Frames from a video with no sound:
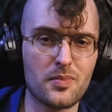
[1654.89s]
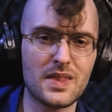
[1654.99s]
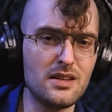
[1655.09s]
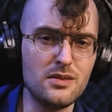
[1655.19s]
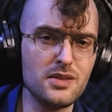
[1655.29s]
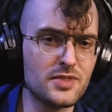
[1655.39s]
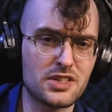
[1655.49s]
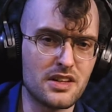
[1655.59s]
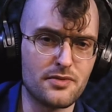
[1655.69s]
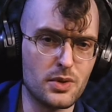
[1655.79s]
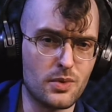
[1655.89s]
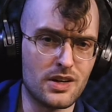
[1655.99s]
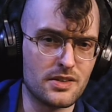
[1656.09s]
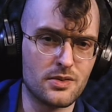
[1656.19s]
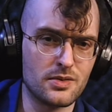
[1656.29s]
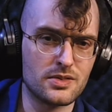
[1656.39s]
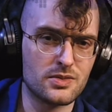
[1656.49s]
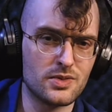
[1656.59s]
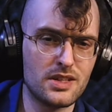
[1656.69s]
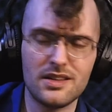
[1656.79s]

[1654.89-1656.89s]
They don't give a shit if you walk through the street.